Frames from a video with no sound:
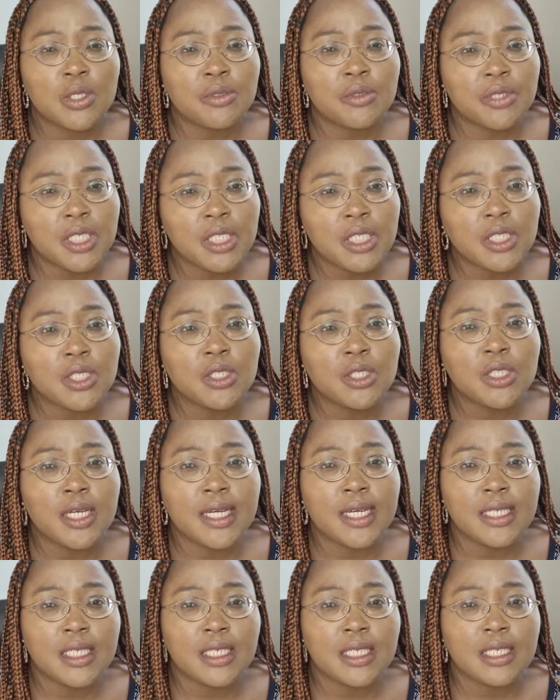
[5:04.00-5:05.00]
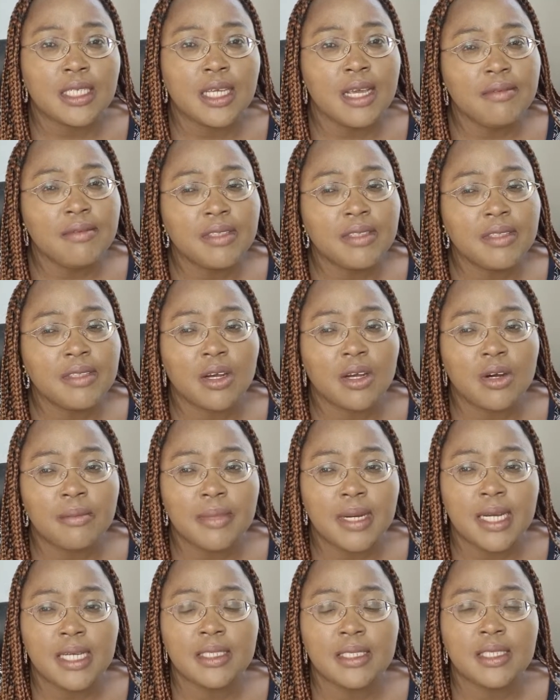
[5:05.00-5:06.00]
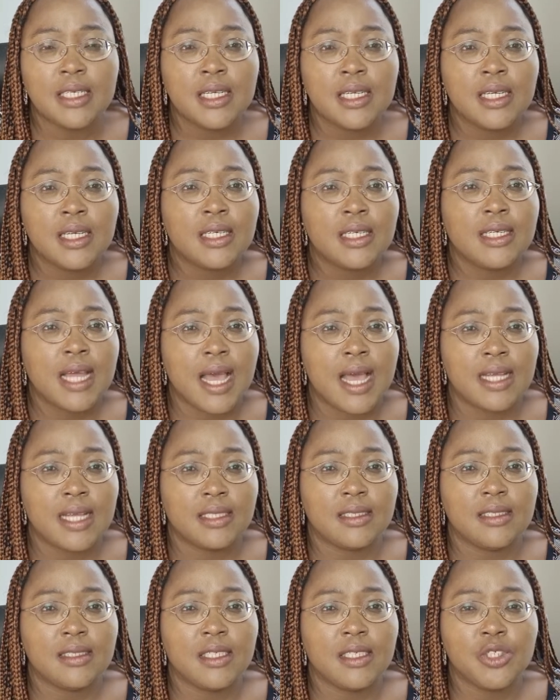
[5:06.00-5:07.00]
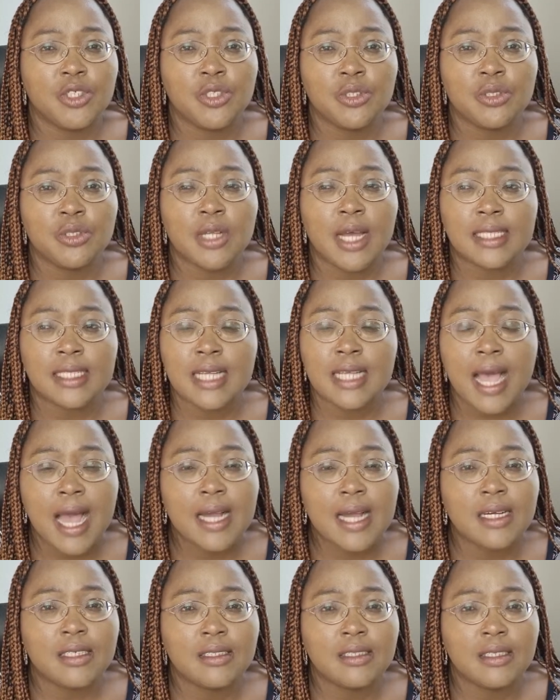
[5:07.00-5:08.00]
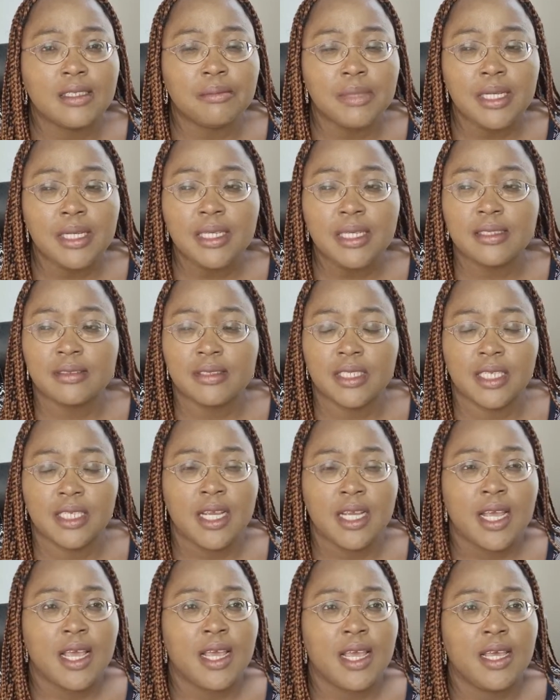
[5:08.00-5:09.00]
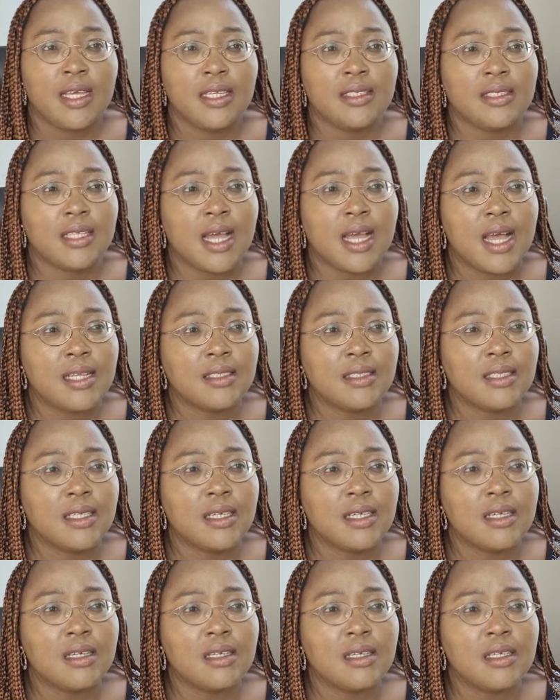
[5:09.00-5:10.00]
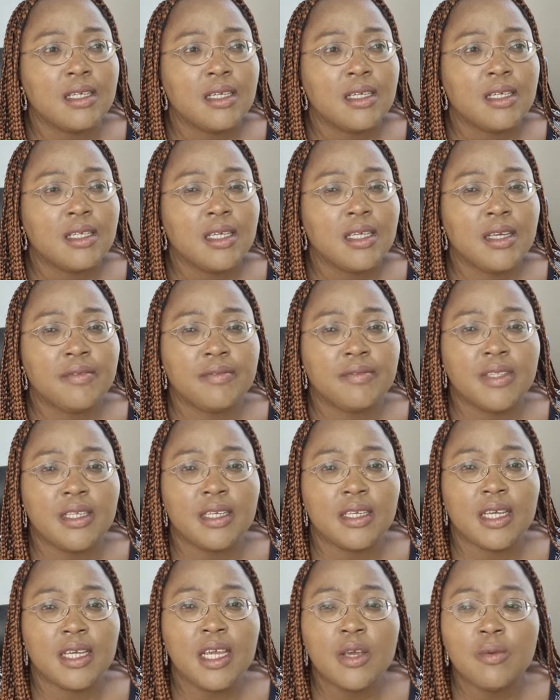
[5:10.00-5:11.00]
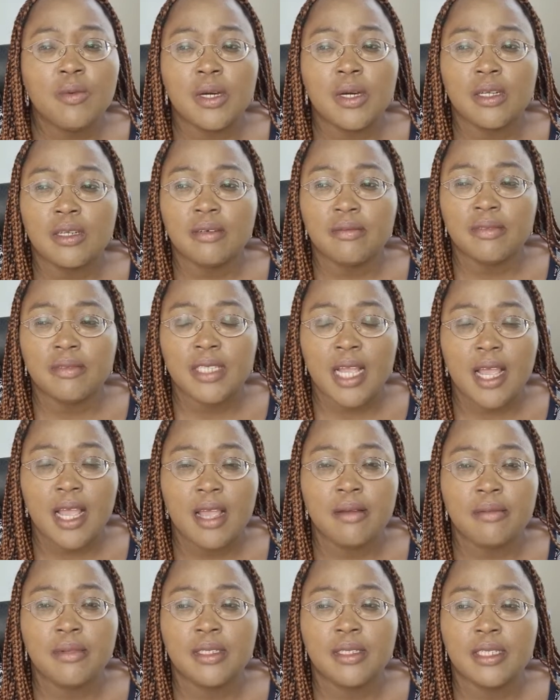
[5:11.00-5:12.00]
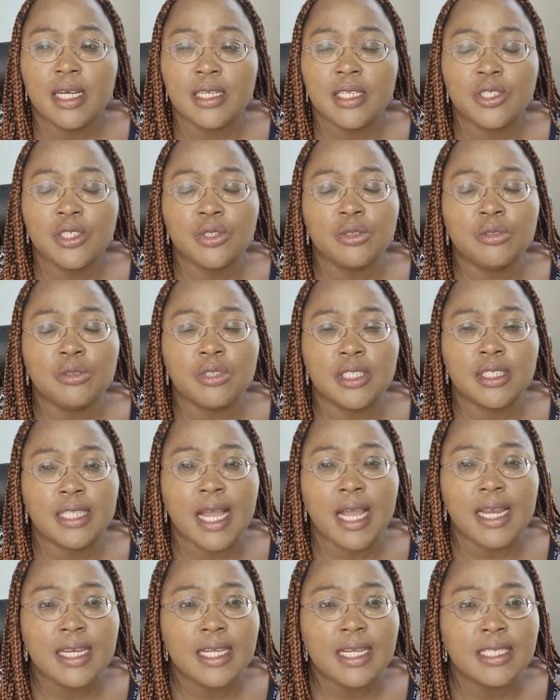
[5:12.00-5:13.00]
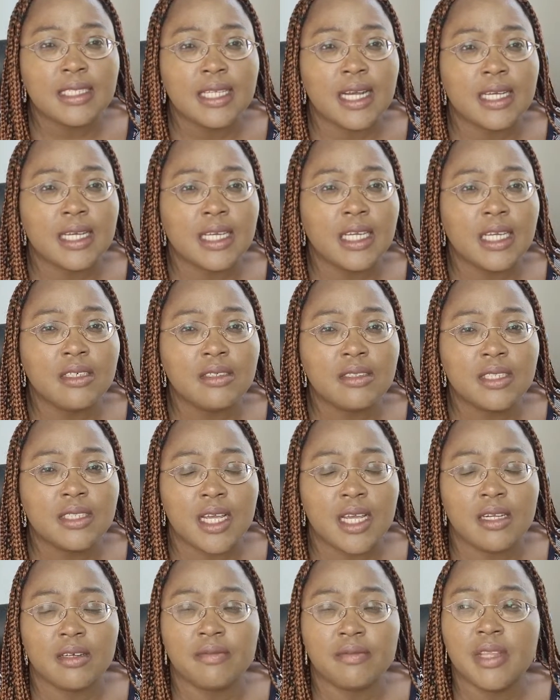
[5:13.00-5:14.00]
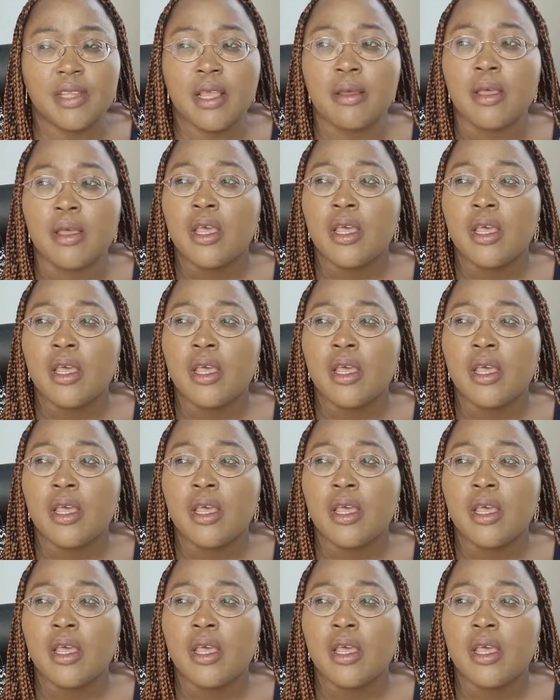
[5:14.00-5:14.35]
radio, and he gave the command that they should attack the military, and that if they kill one of them, that they should retaliate and kill 10 of them.